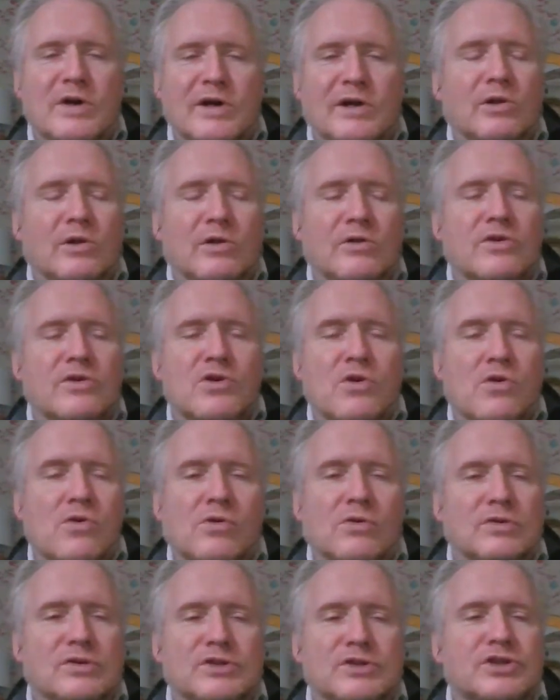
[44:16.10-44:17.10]
will
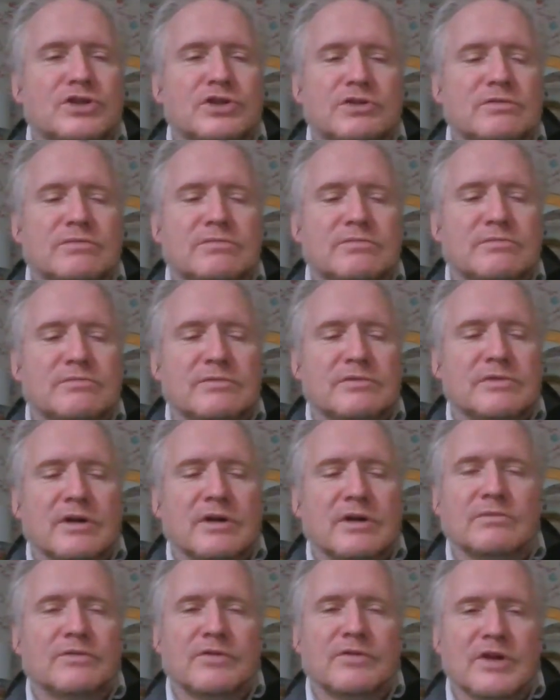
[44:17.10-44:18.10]
cause
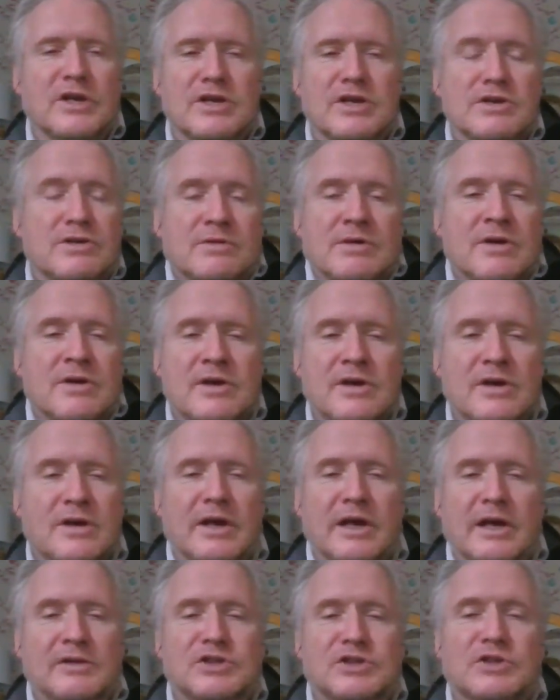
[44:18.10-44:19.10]
you know, the
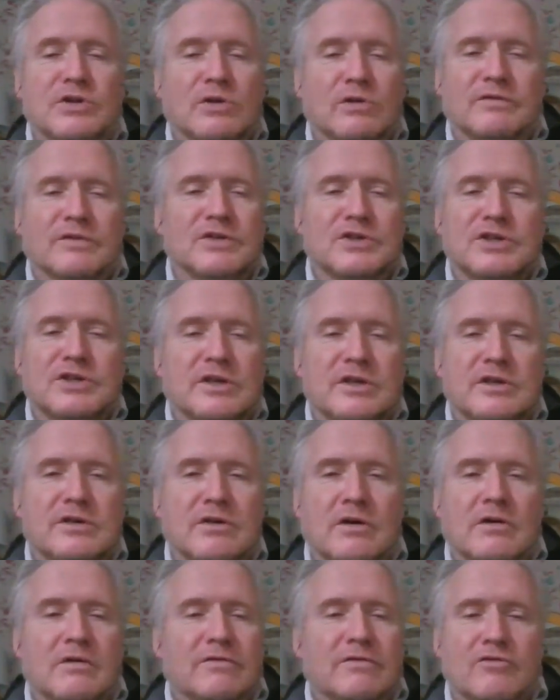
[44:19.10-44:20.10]

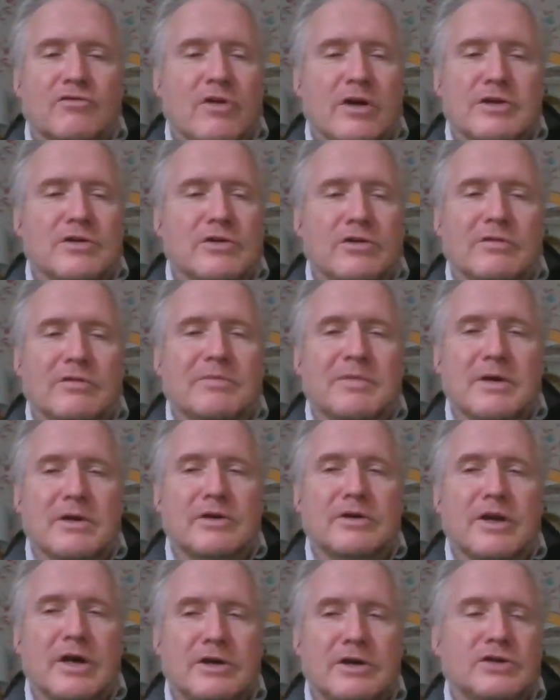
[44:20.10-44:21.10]
insolvency of great
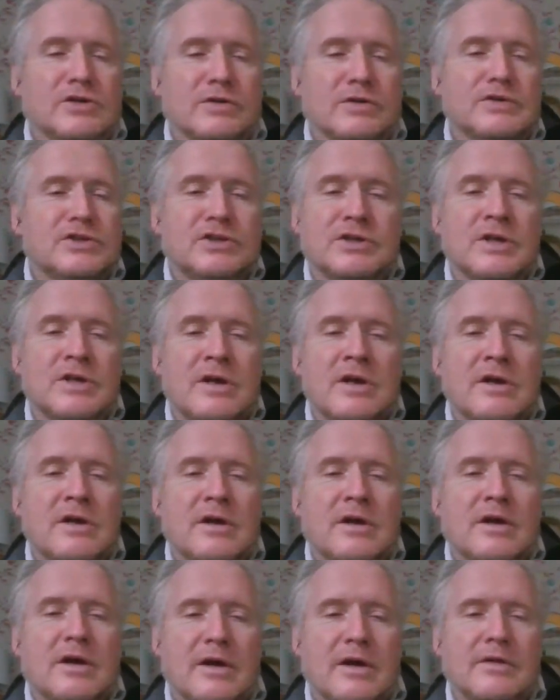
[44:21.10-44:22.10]
European nations,
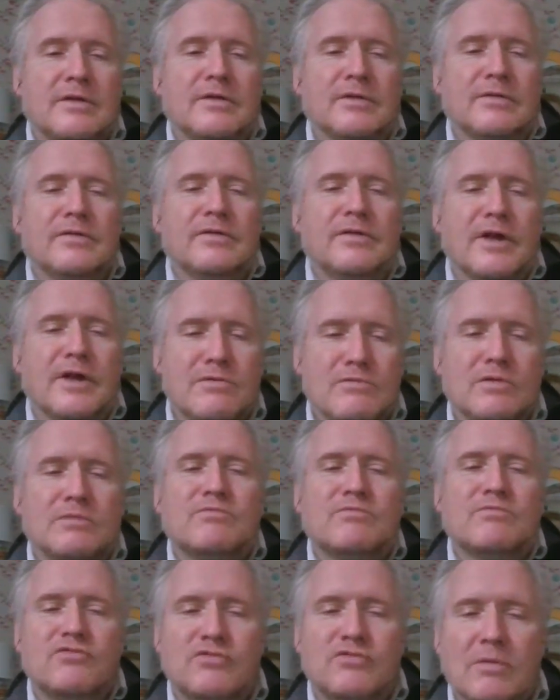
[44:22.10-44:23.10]
they
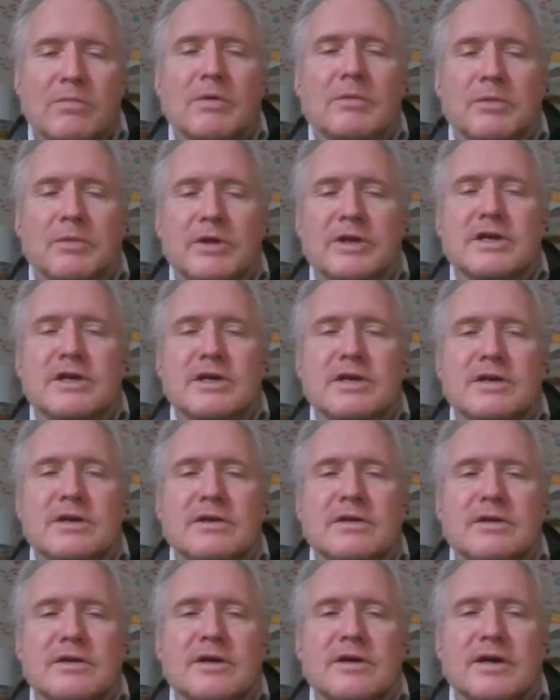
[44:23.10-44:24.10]
would
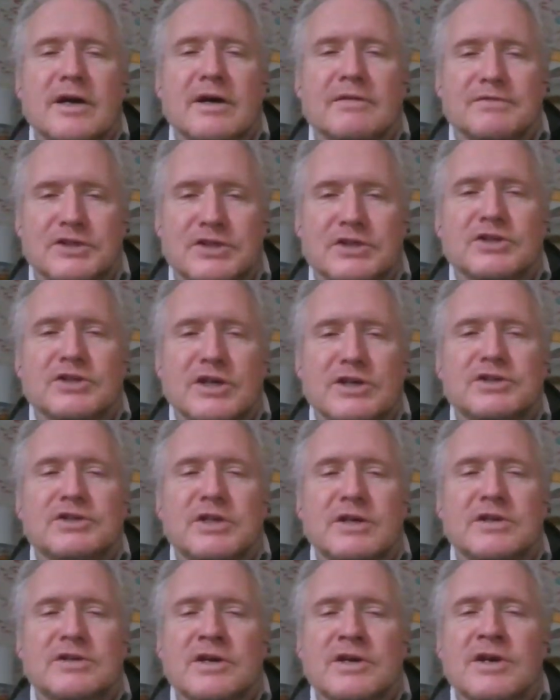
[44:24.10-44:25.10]
probably have
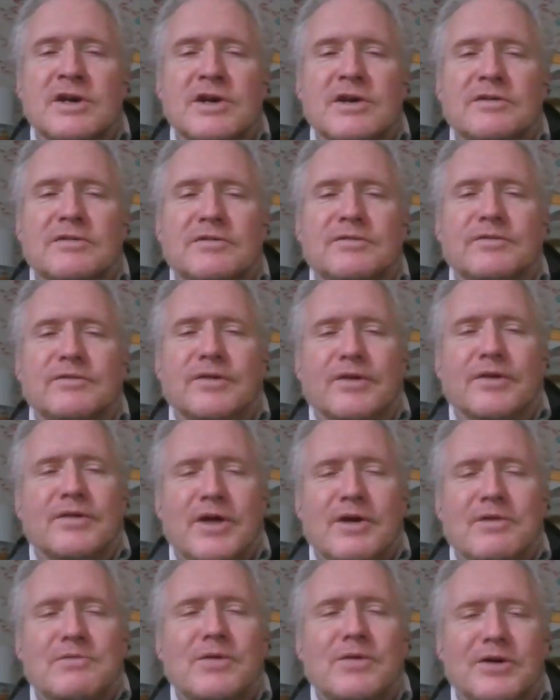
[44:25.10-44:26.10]
suggested
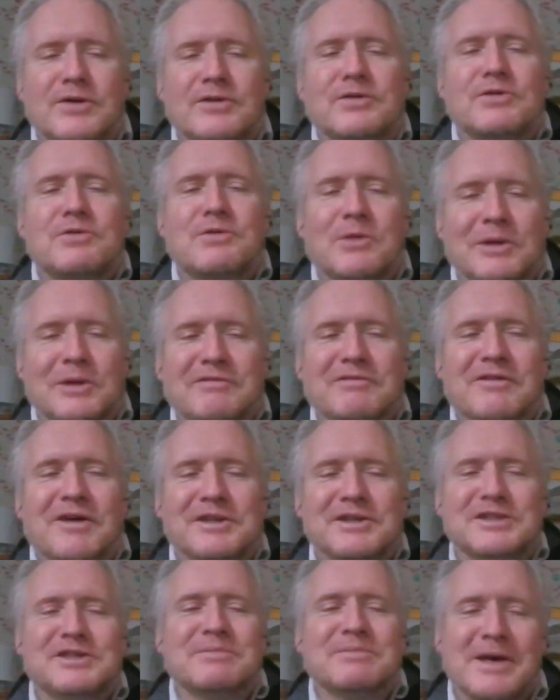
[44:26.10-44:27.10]
that they weren't
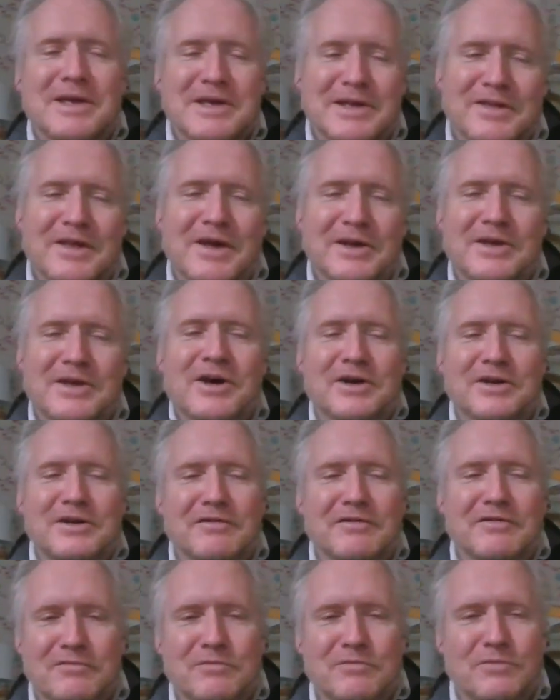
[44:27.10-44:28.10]
qualified to make that
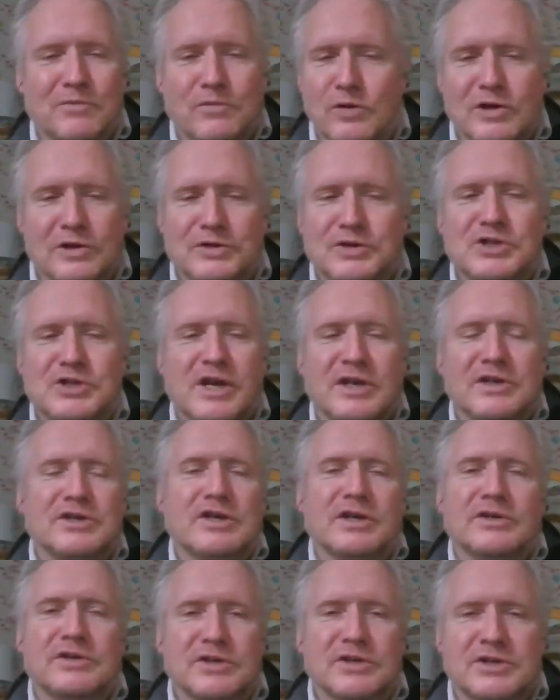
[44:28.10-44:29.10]
kind of world
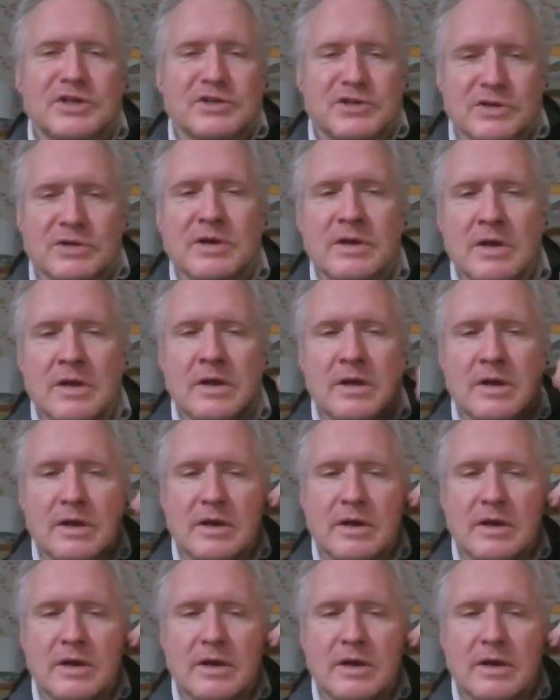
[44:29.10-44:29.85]
changing decision.